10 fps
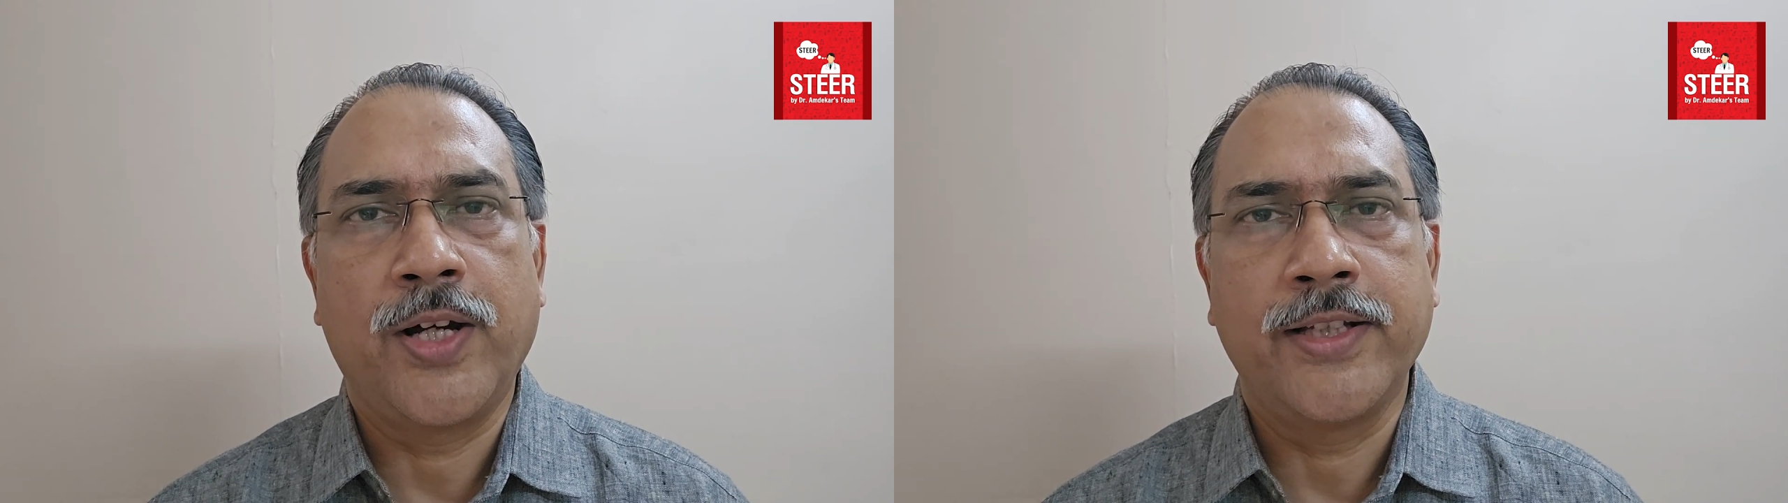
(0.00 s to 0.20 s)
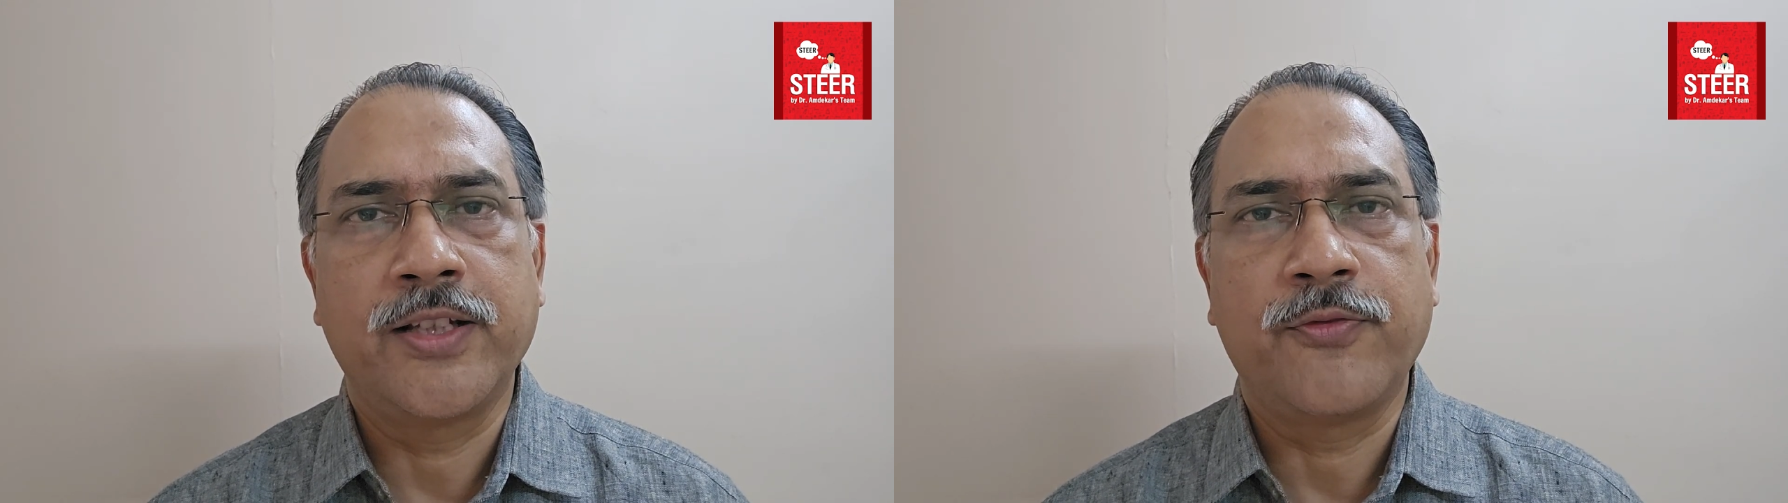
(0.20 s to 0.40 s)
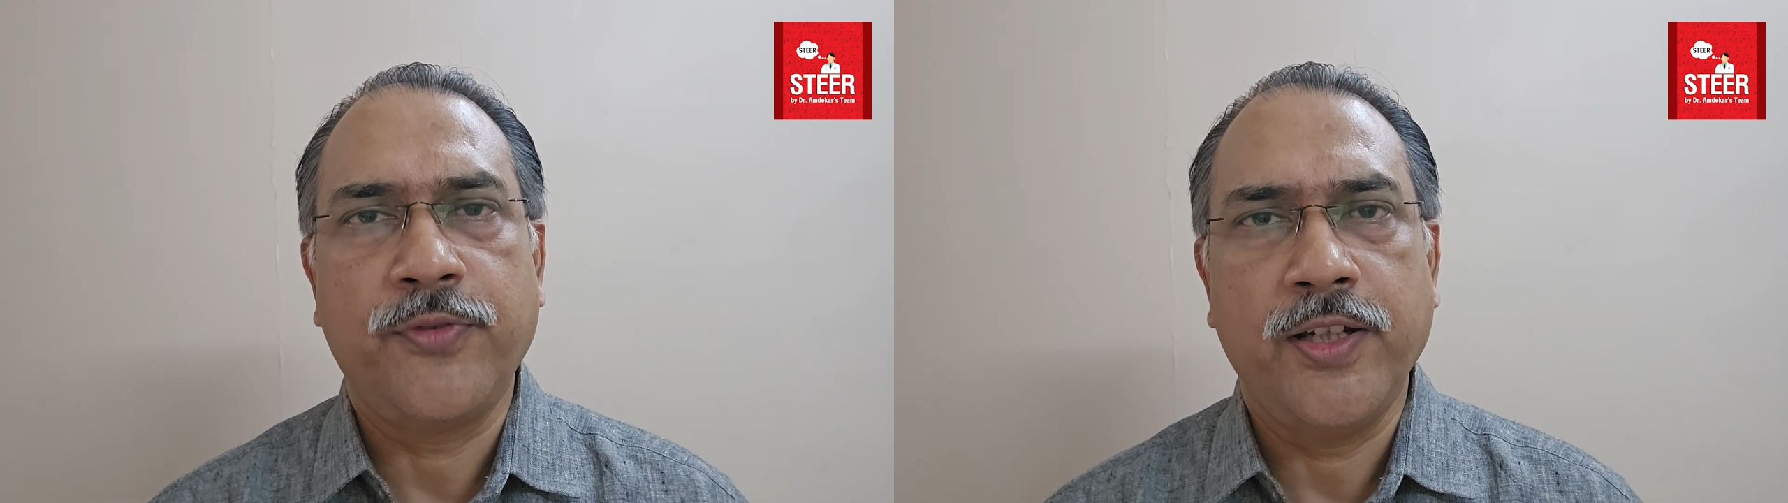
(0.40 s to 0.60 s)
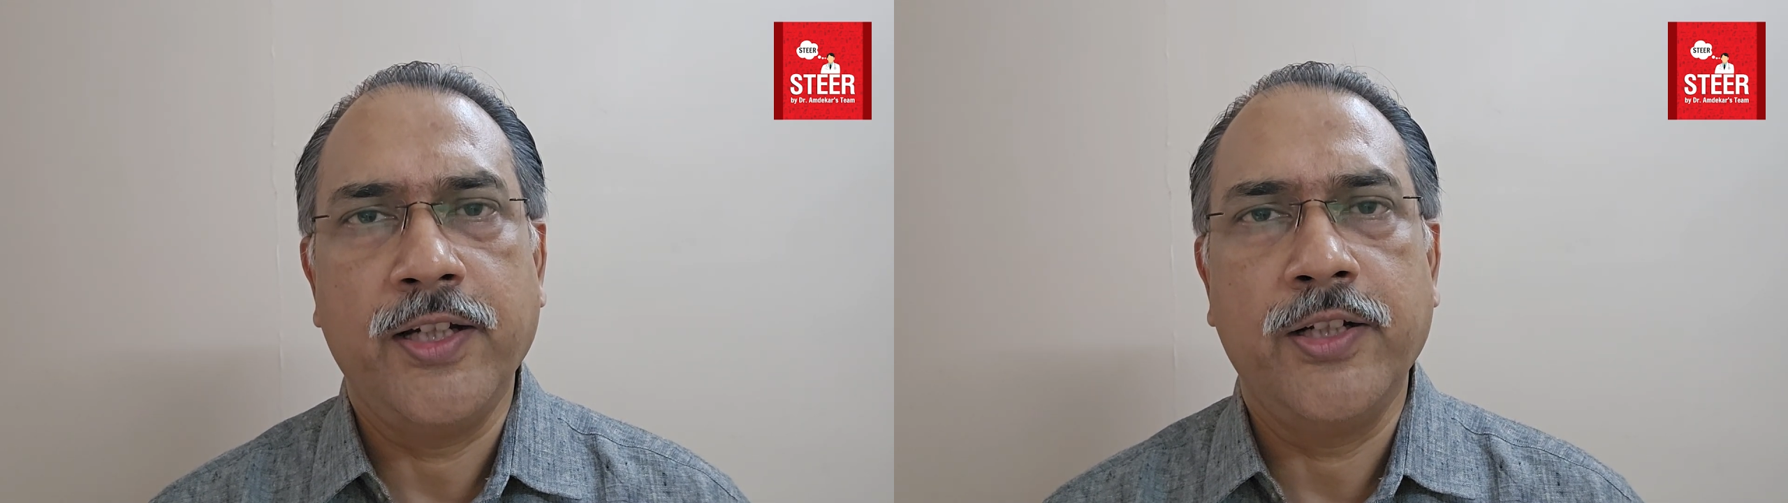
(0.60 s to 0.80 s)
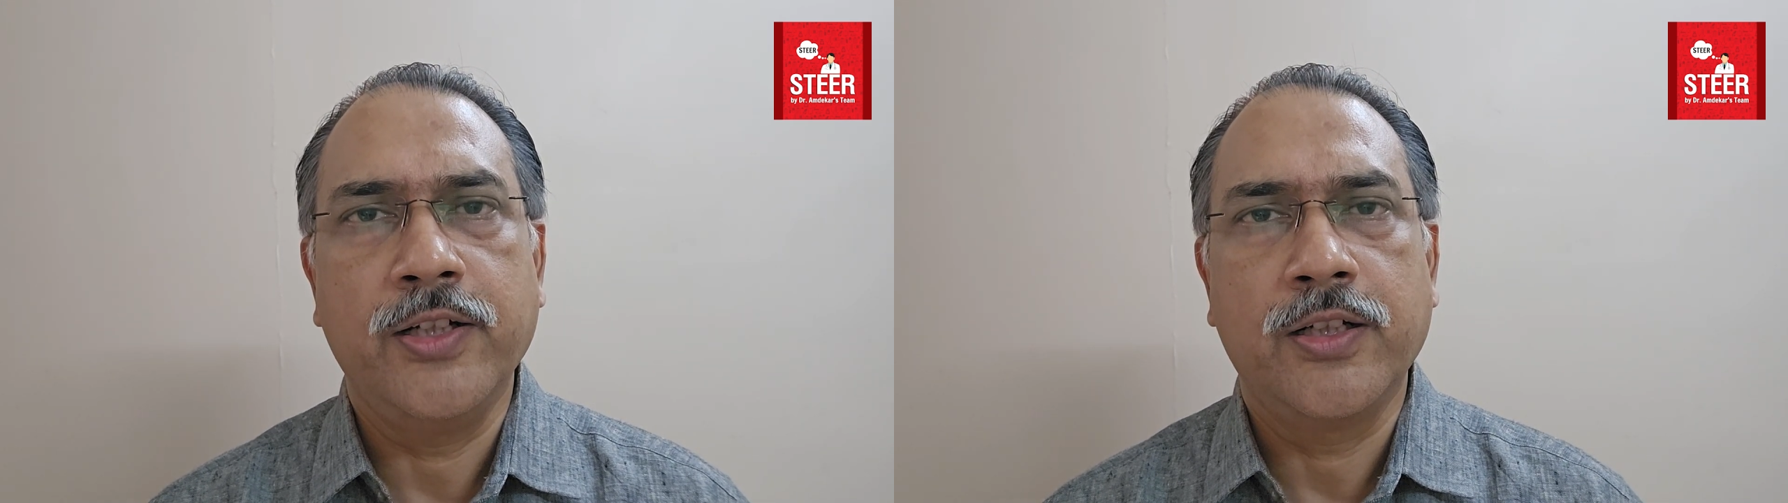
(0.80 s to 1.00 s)
either
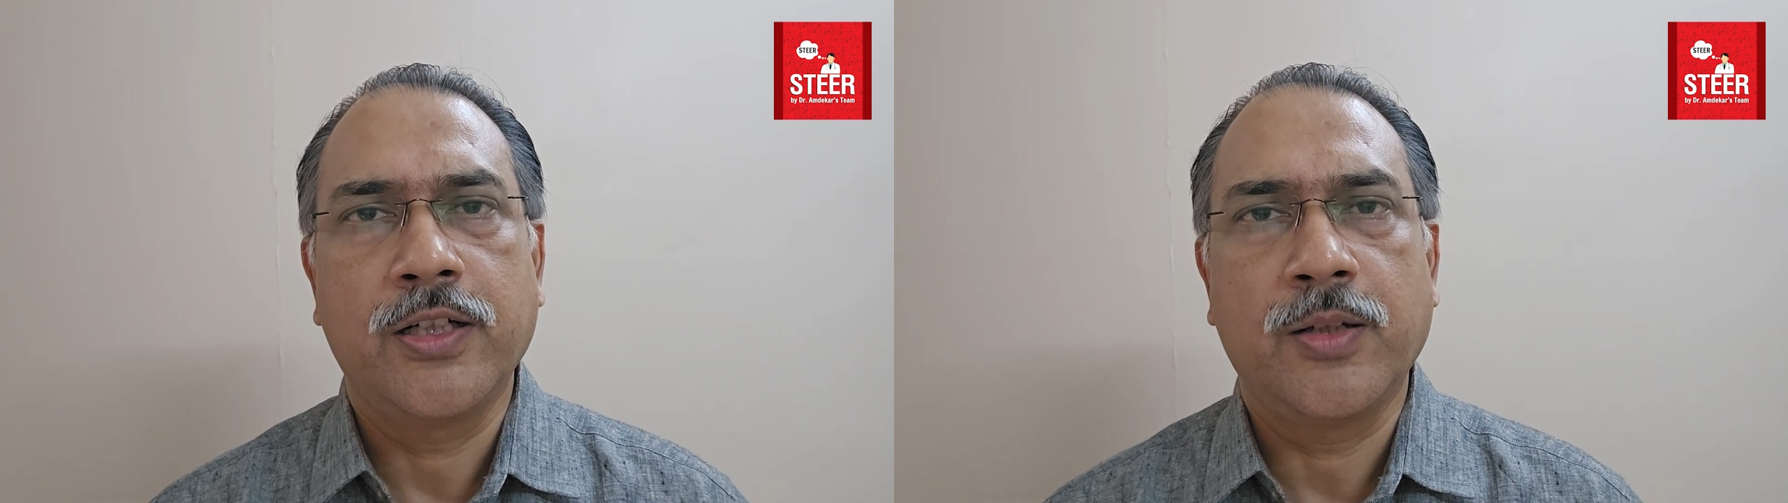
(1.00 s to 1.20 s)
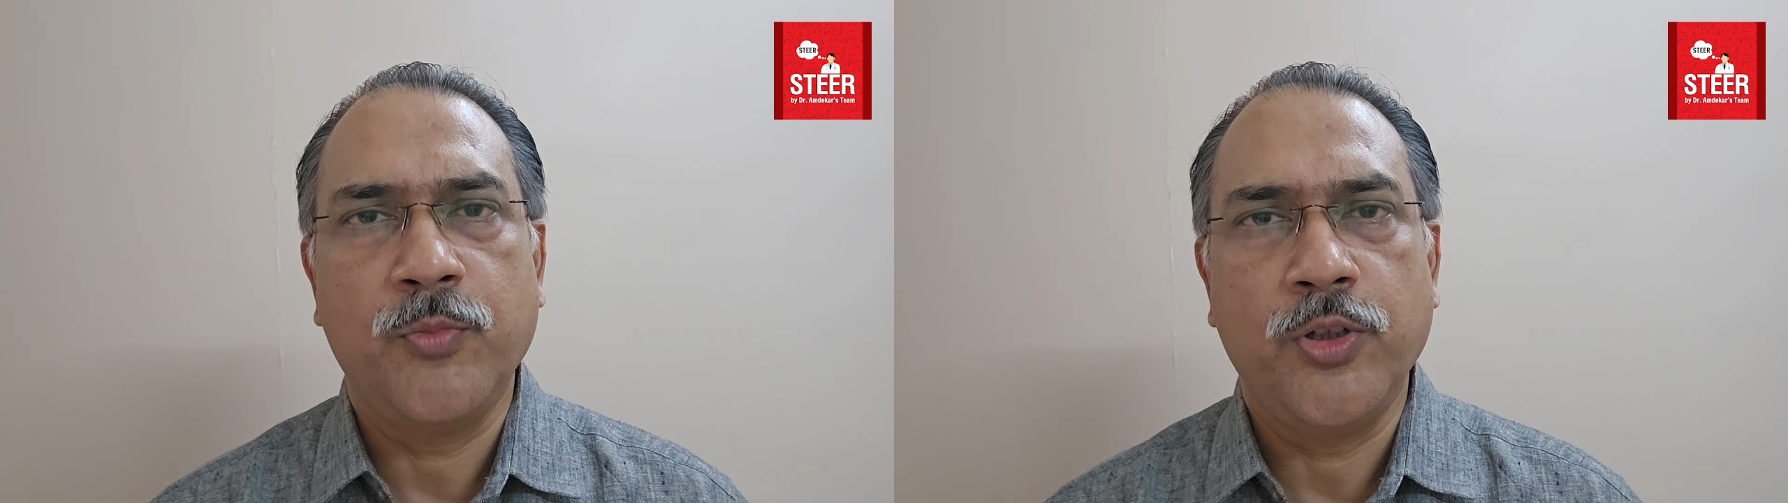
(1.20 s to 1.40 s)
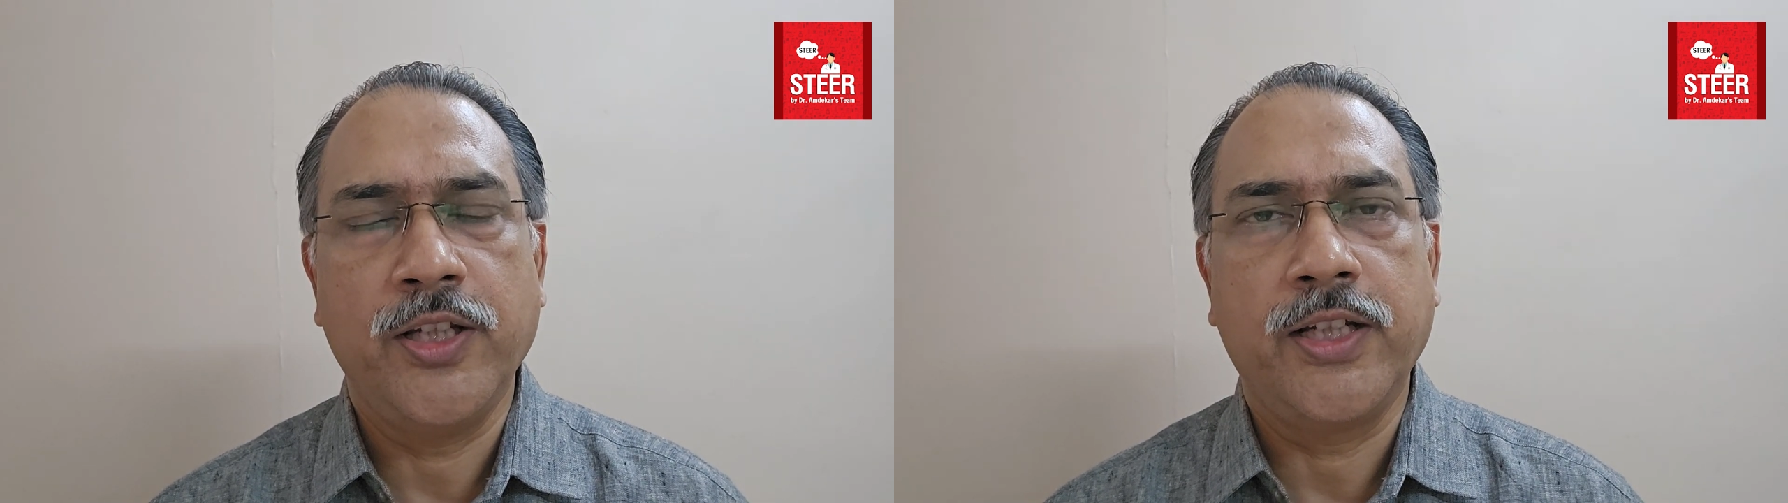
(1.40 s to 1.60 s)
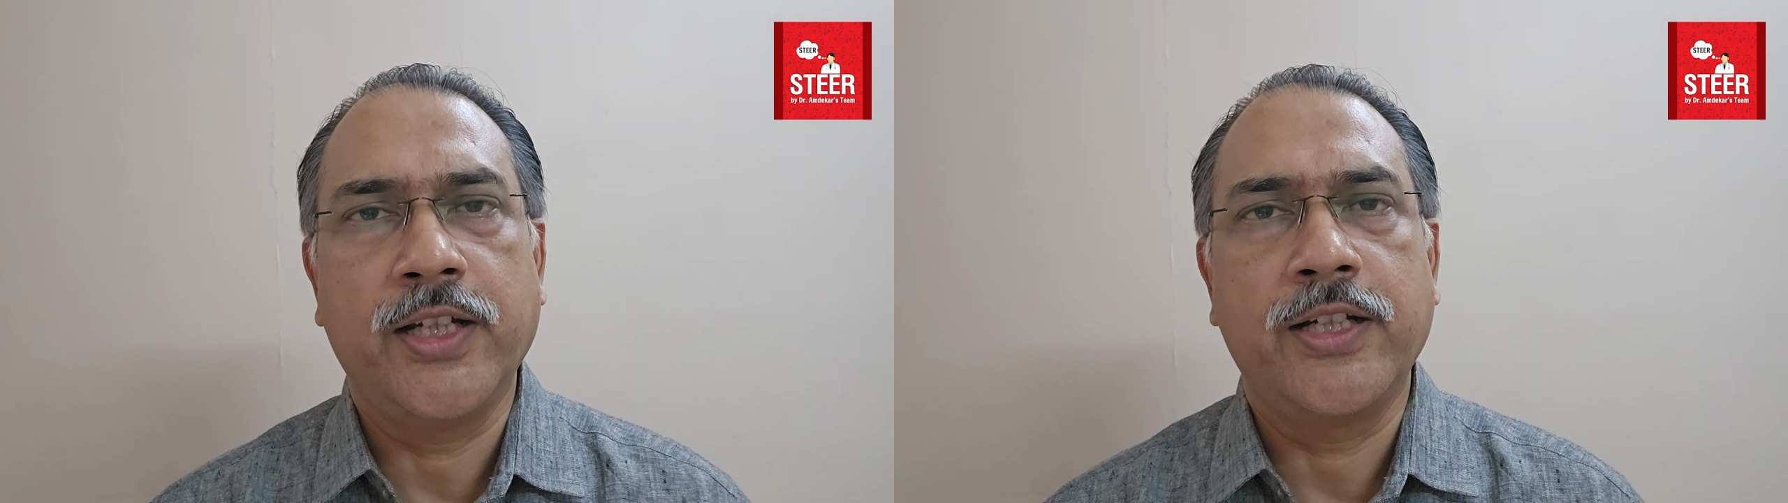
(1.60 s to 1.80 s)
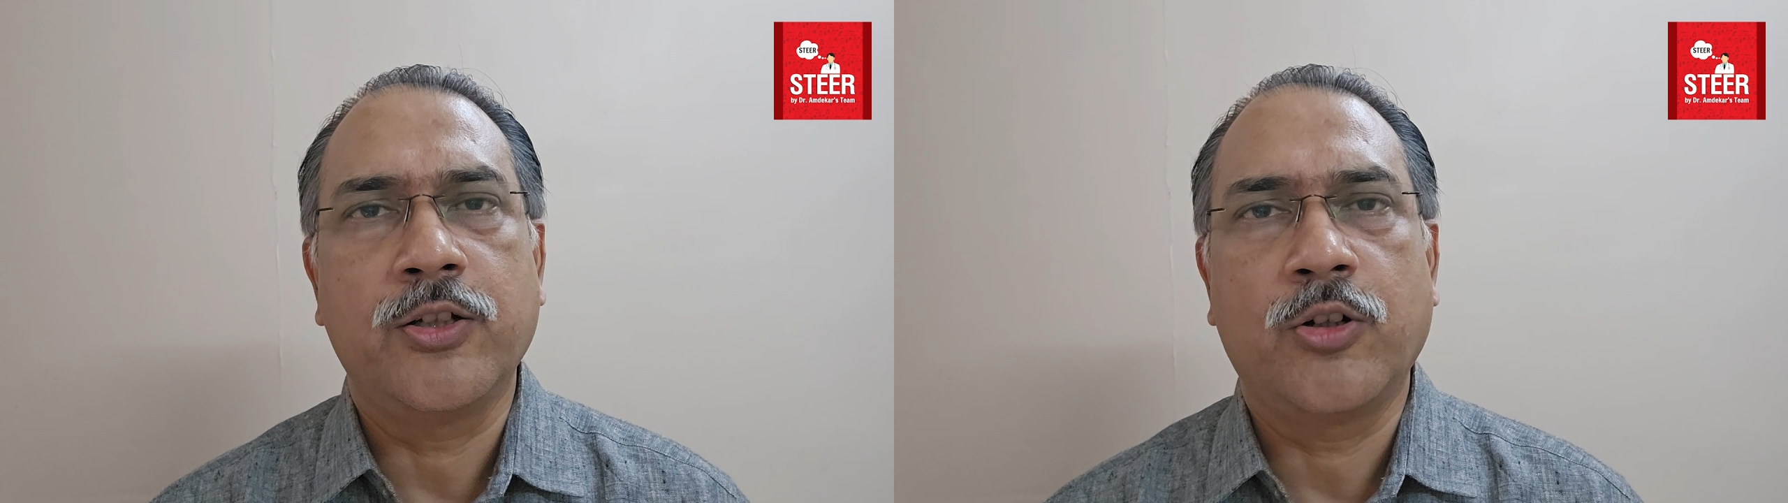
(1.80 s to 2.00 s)
feed communicate